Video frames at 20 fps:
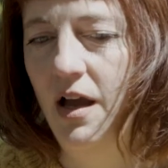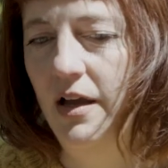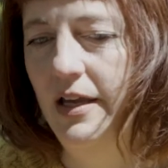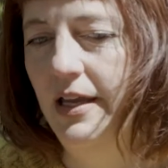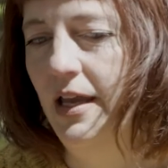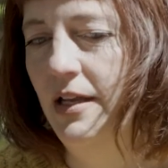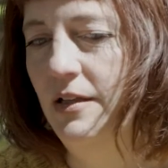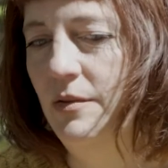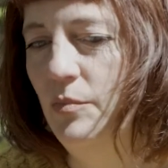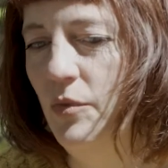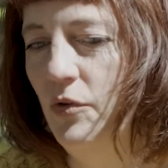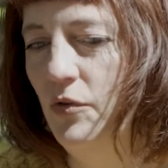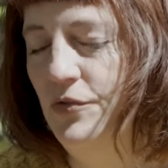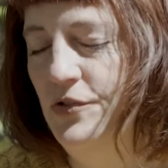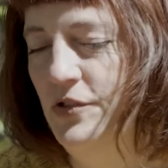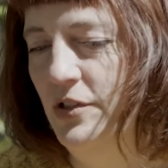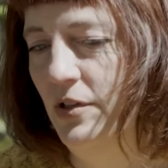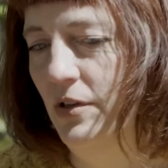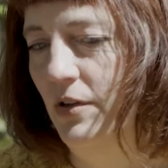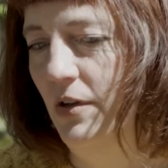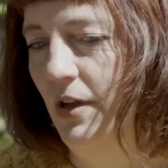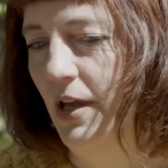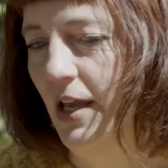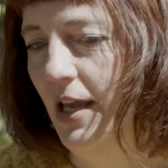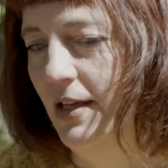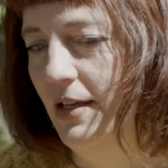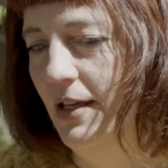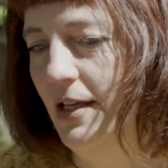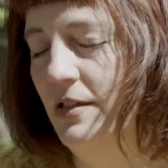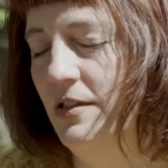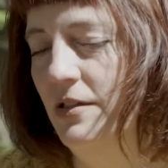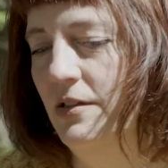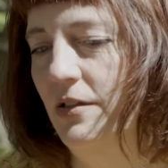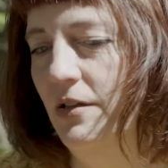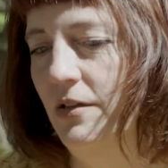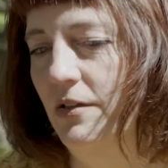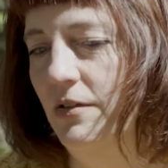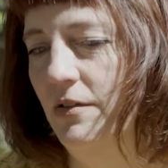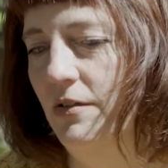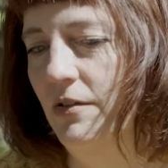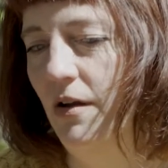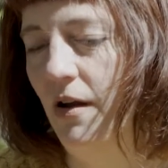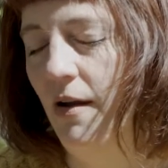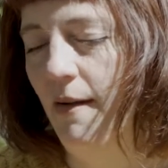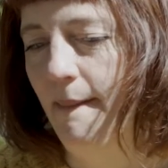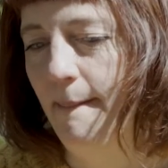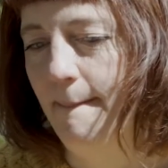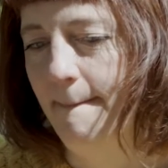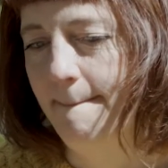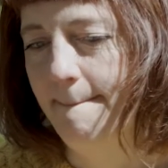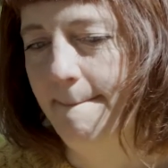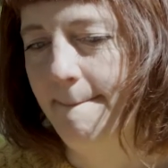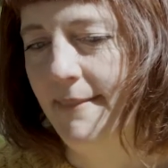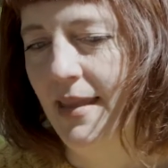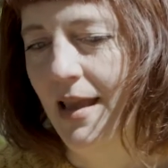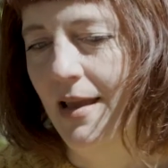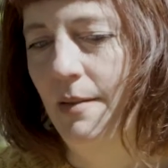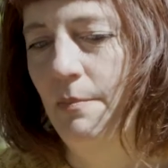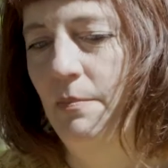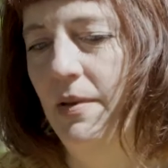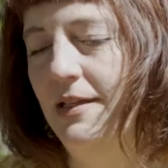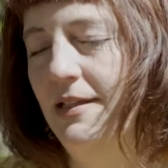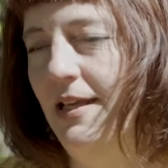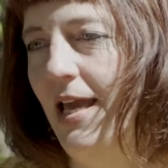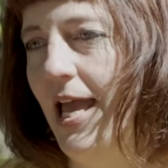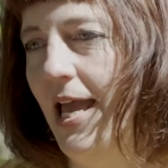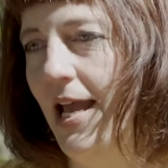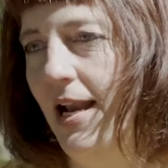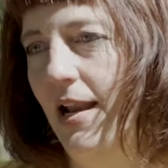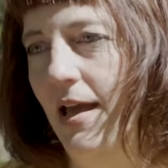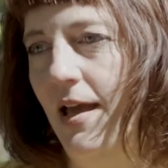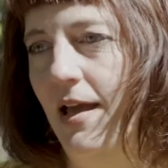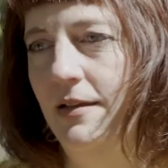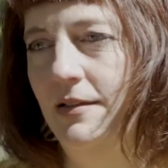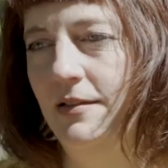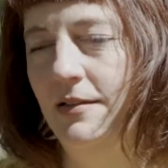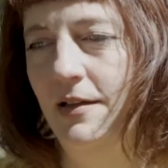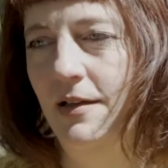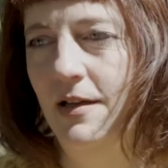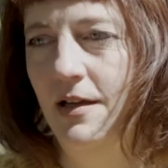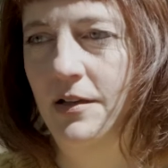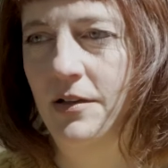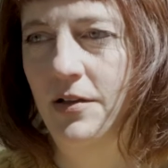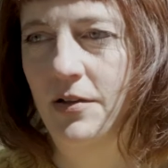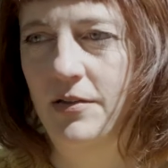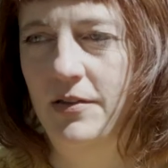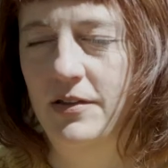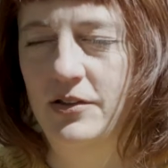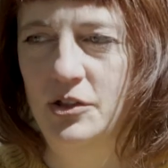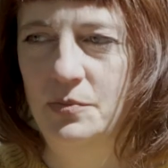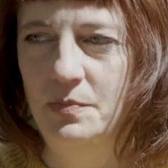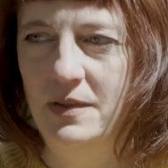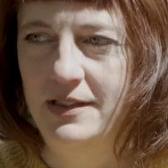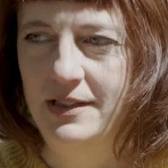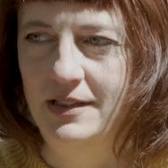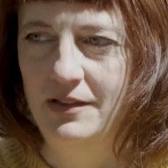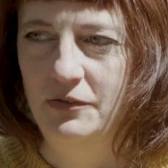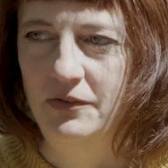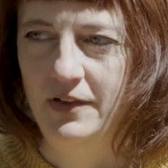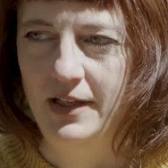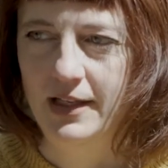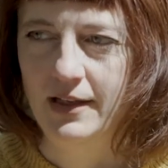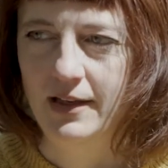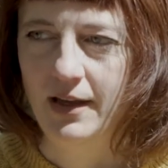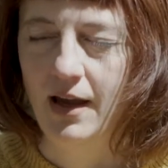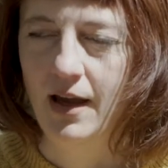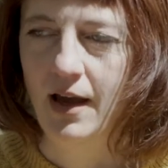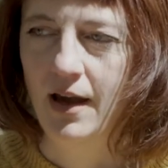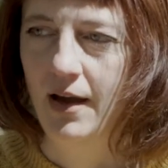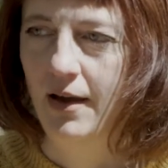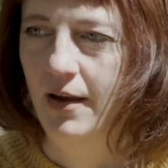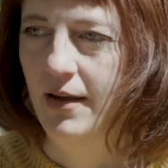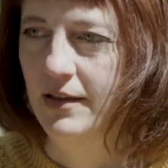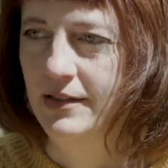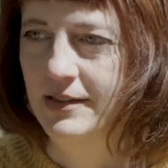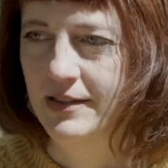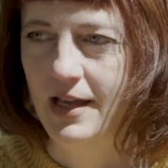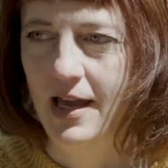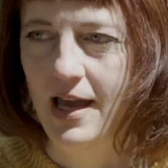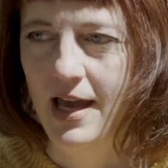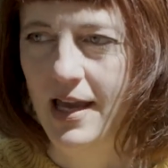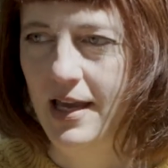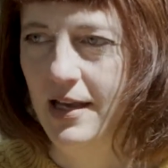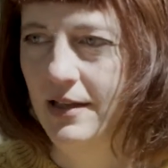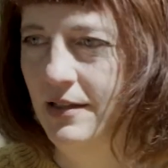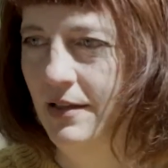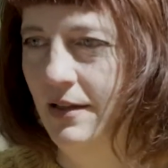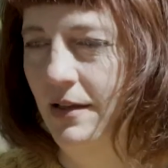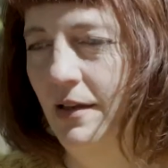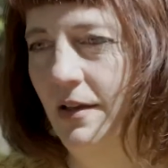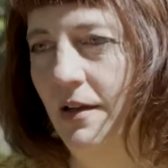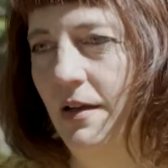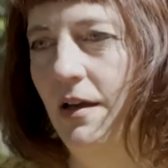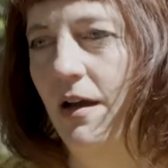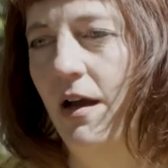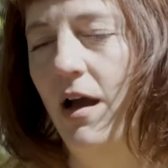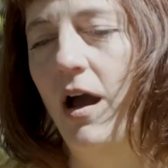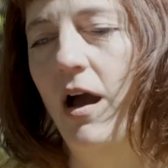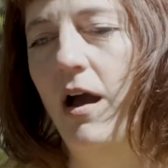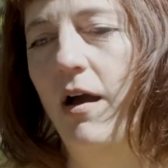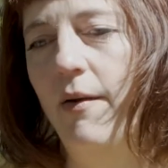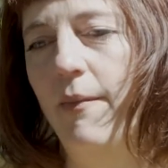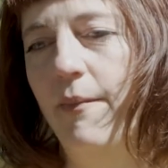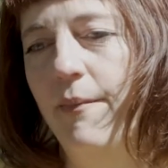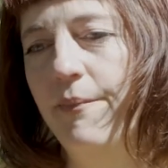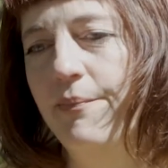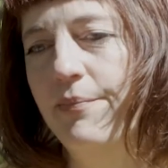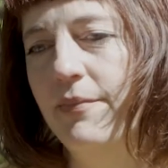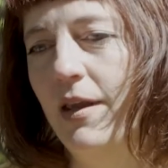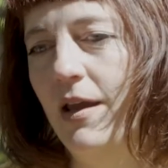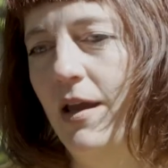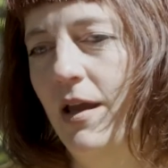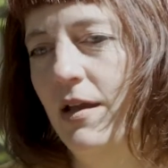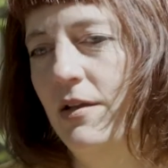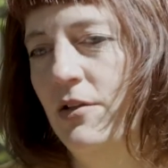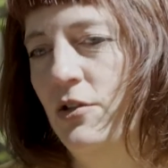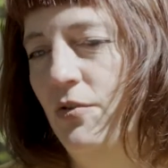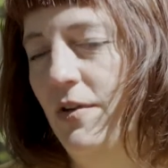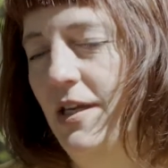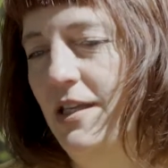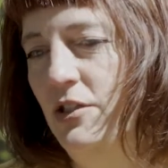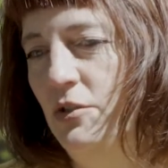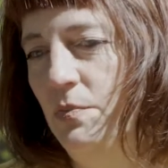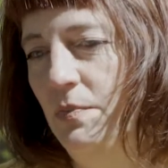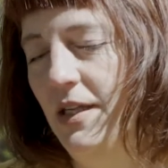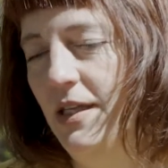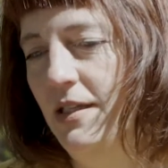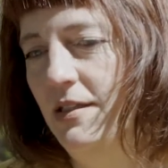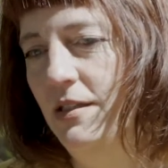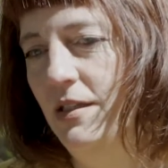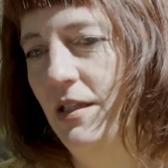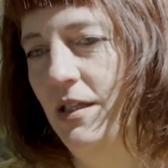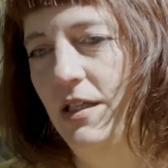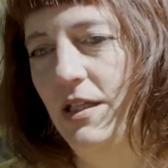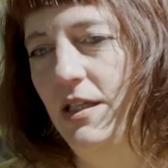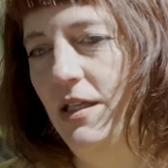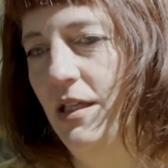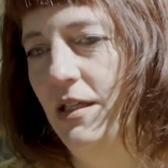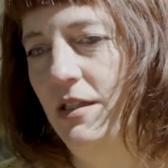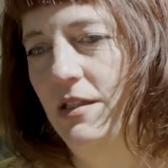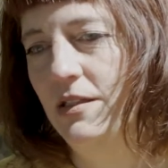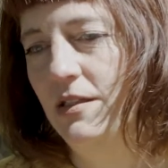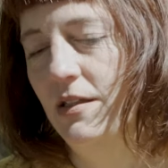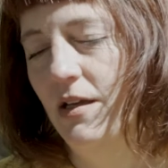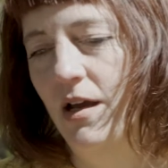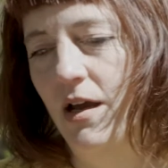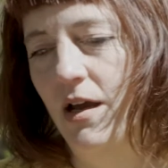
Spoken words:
it moves to, it needs to be tailored to the specific site, tree species,